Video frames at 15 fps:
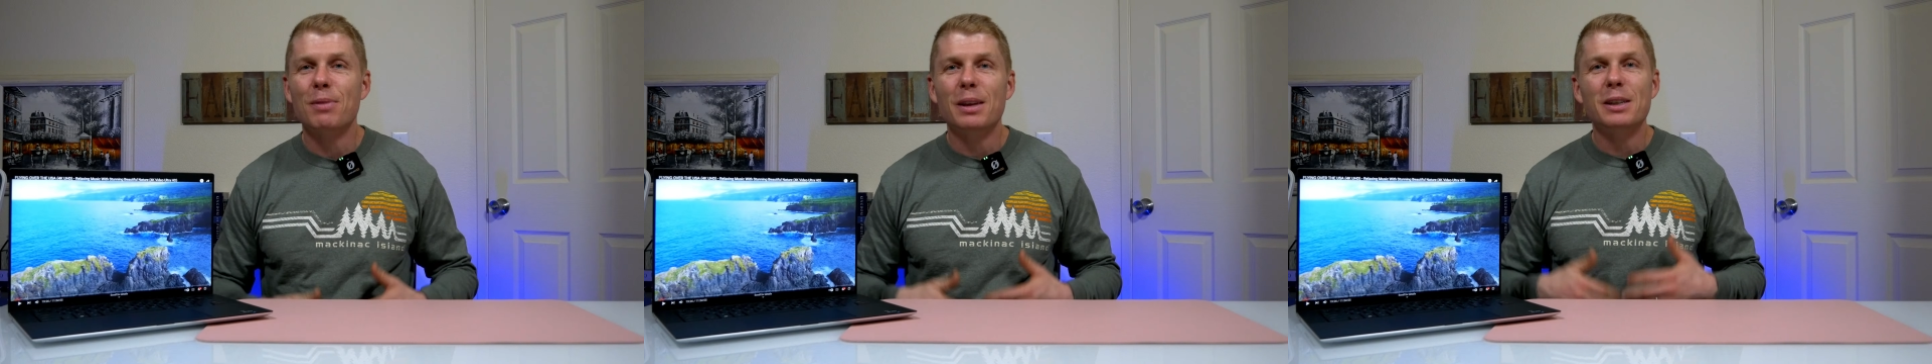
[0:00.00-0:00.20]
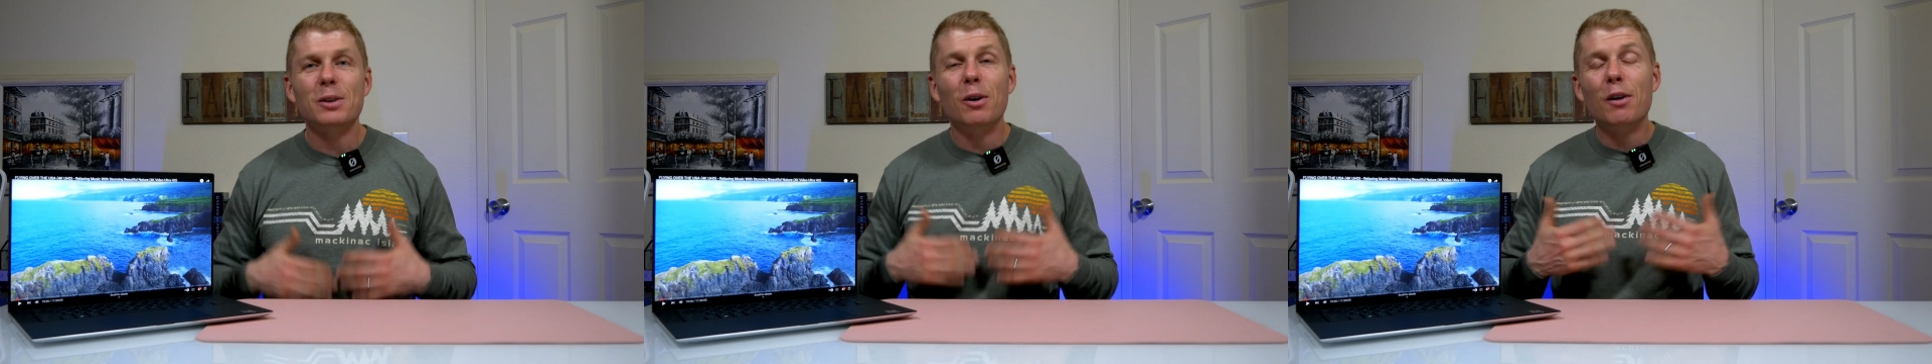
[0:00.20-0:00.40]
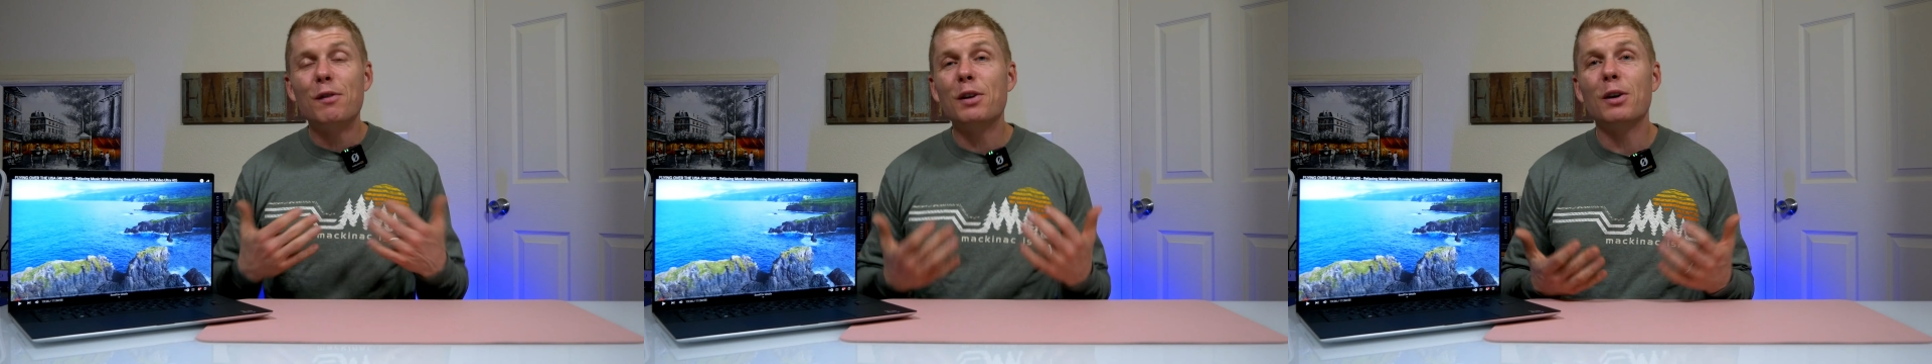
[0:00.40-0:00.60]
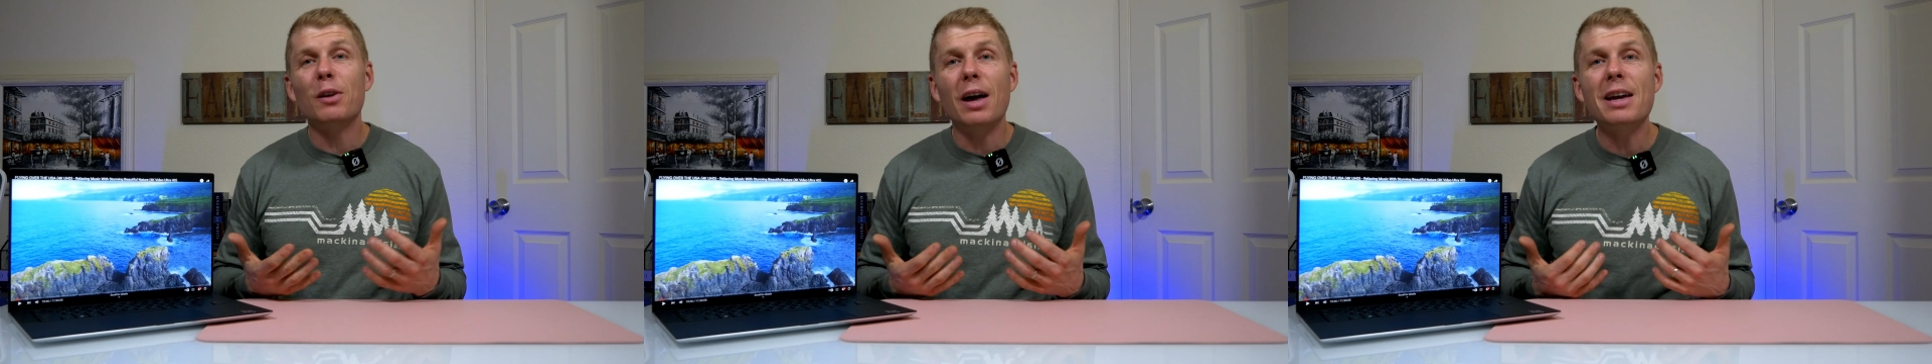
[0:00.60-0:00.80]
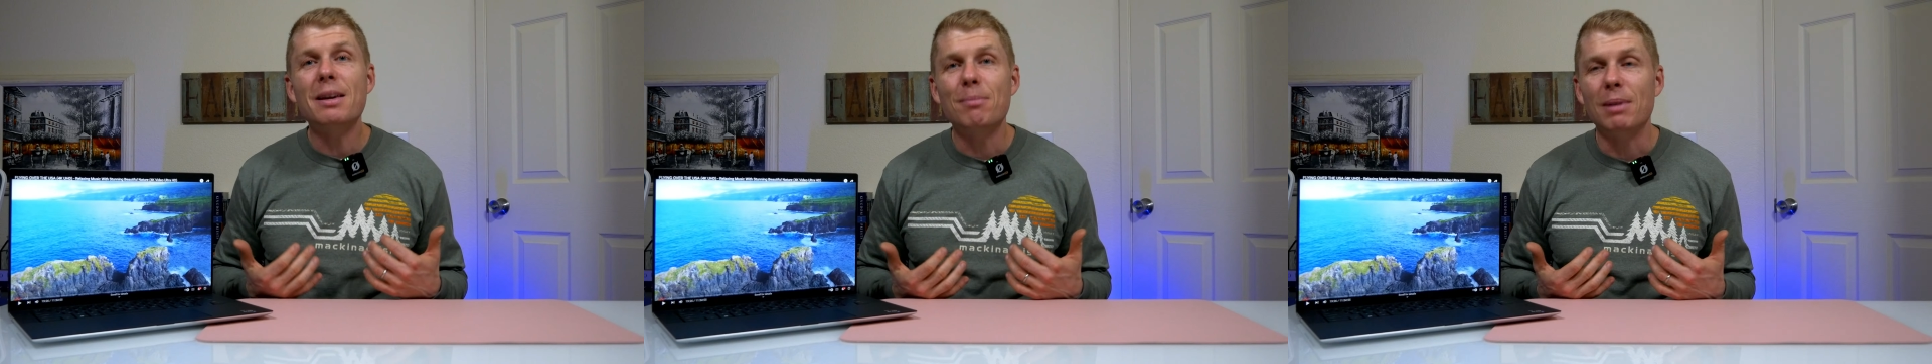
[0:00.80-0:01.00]
So if you're
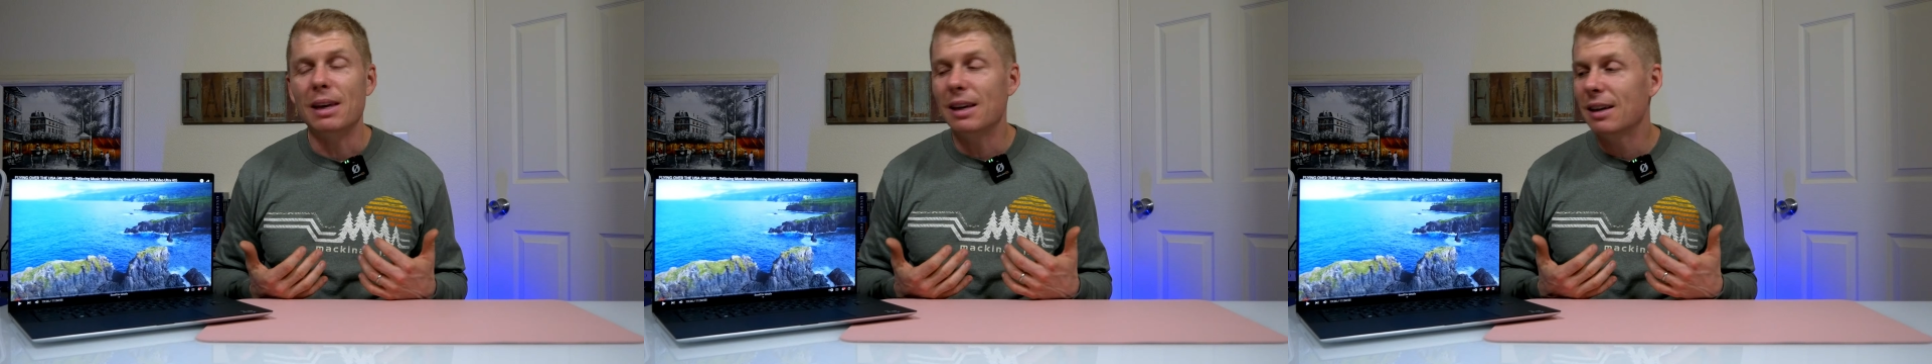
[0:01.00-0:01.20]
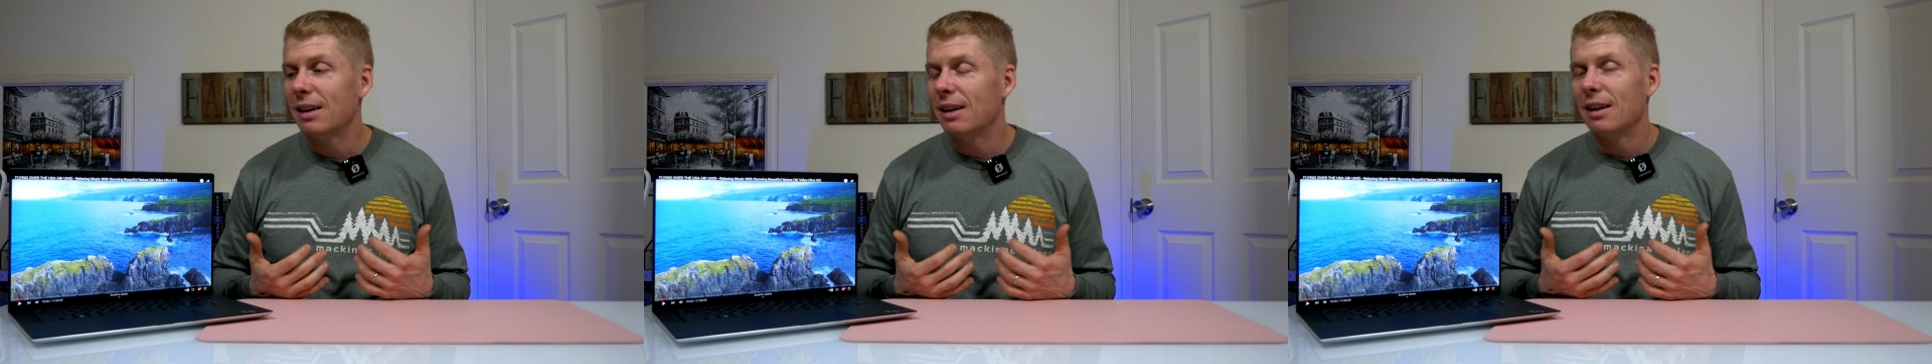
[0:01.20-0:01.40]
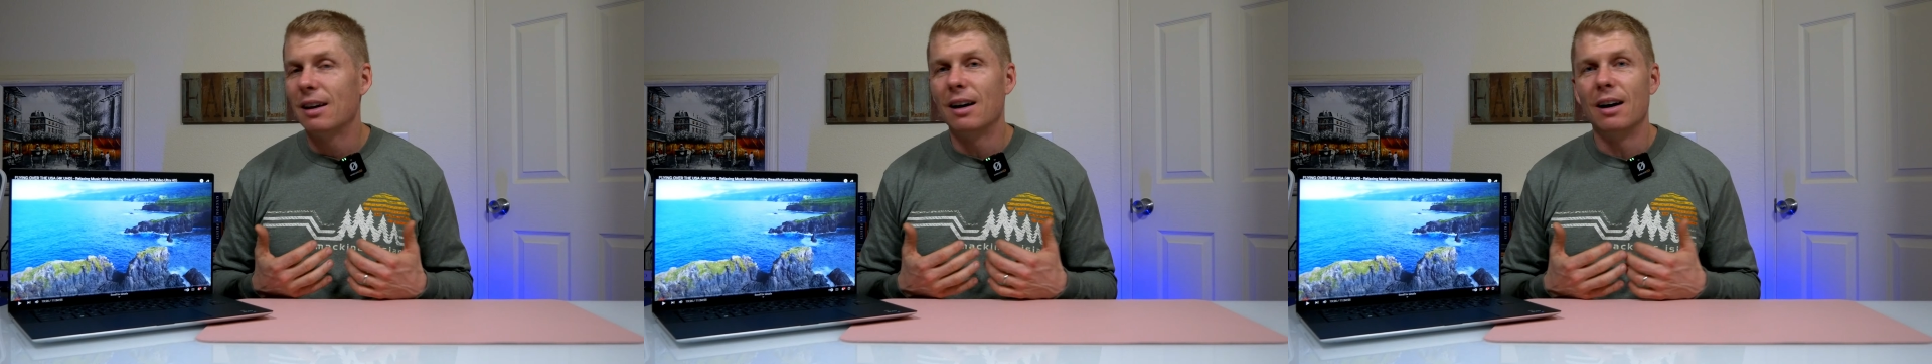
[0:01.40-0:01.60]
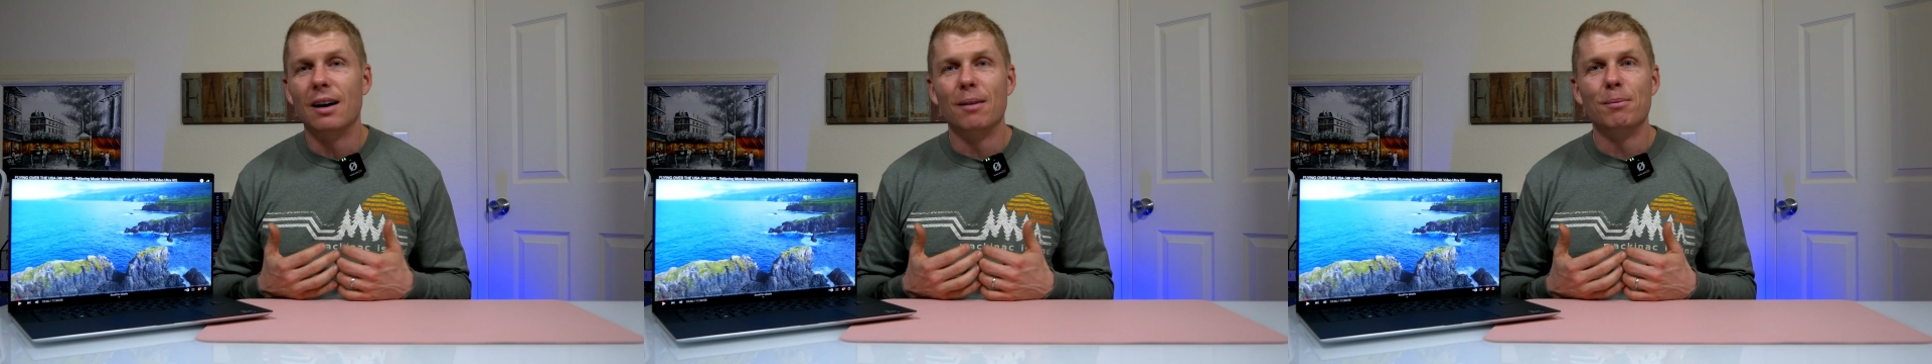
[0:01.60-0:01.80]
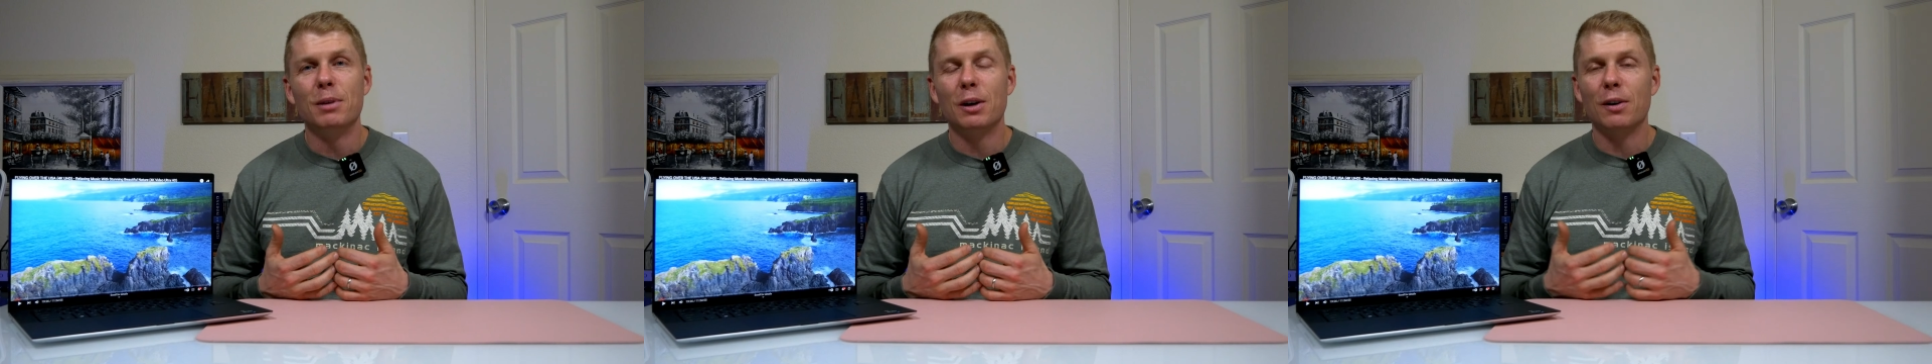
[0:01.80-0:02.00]
like me,
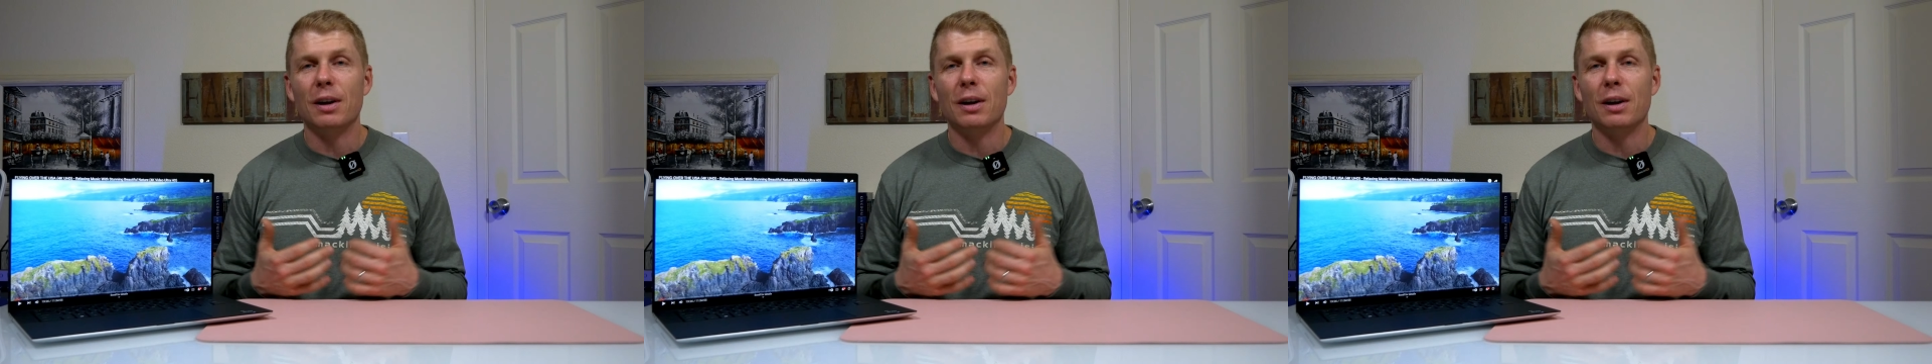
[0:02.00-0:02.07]
you're